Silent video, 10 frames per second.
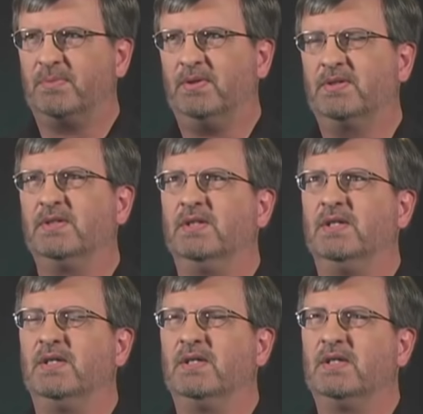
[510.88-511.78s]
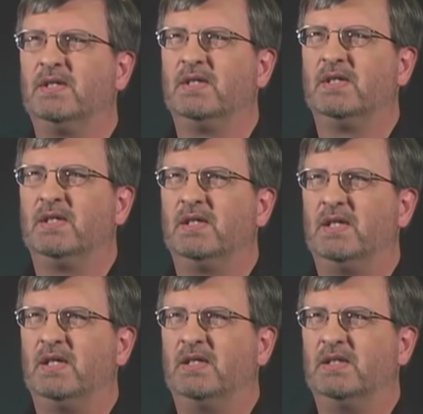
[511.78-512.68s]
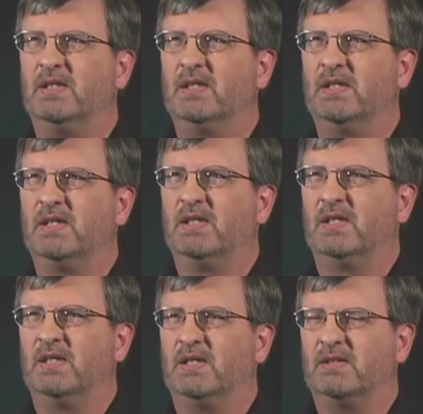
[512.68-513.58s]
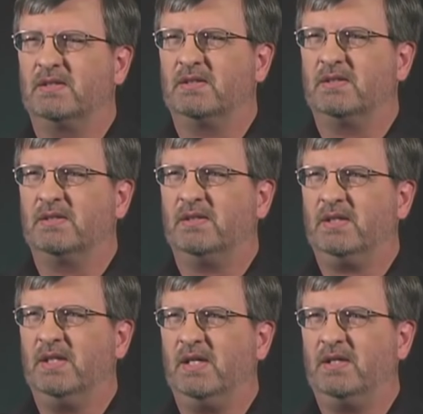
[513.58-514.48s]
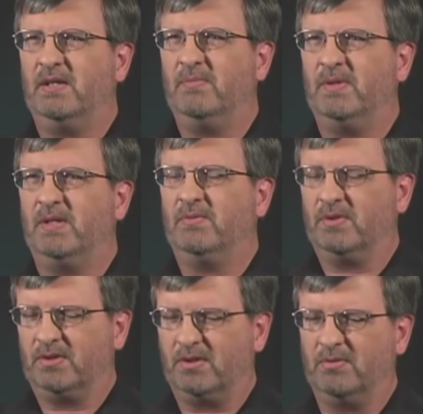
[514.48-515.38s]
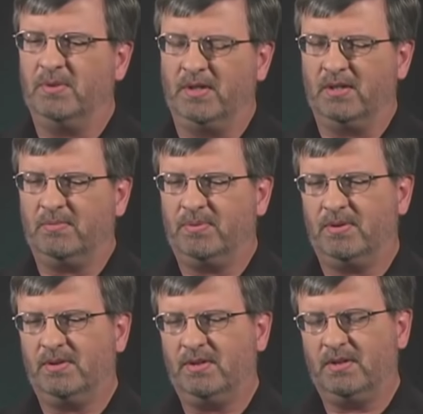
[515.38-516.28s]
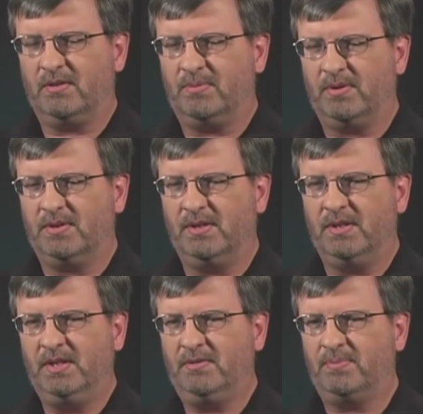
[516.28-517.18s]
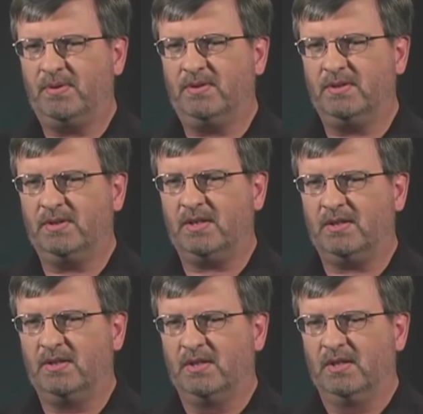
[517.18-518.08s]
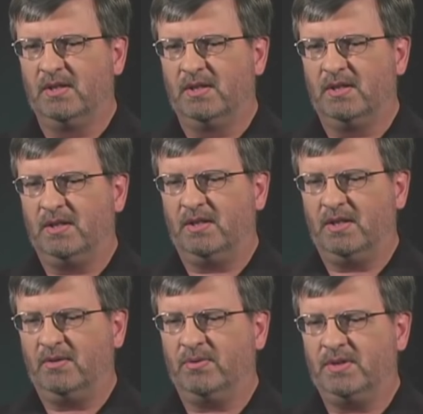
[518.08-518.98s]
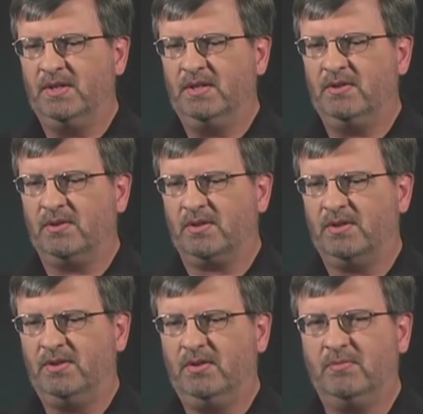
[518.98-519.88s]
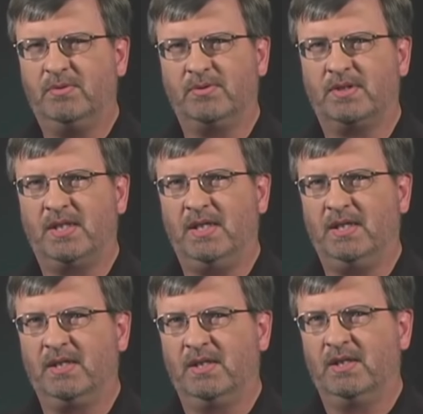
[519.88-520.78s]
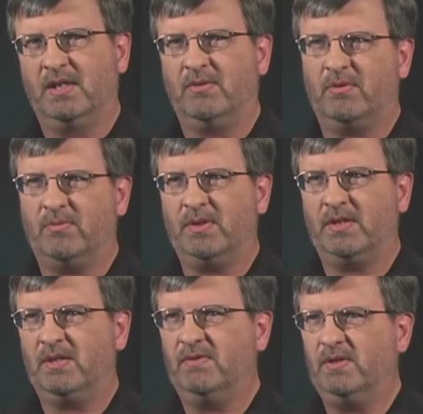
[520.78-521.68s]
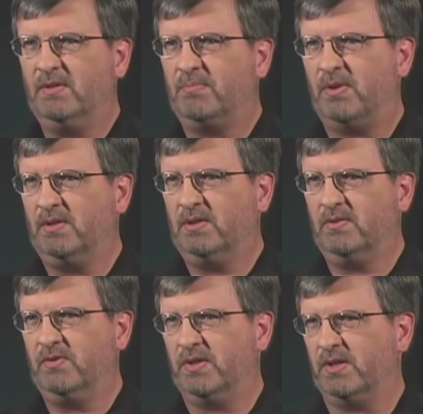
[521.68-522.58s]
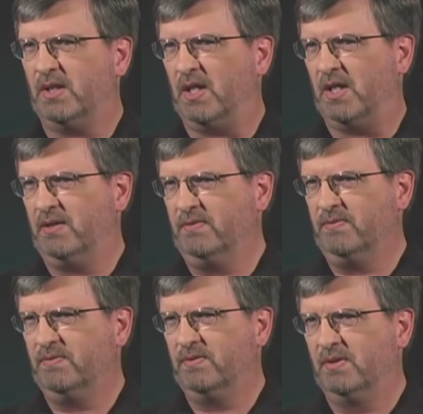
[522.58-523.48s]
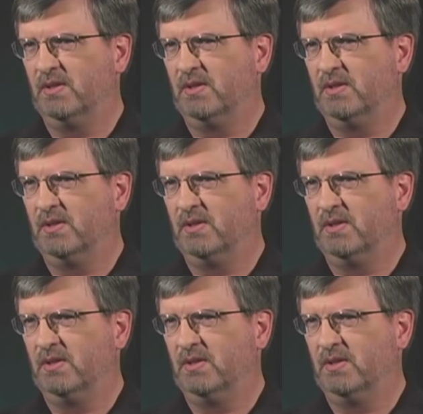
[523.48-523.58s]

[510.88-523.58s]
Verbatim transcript: this person in there, and I was just looking at them, and then it was showing me another person, another person. Each person that was in their cube was like they were reliving parts of their life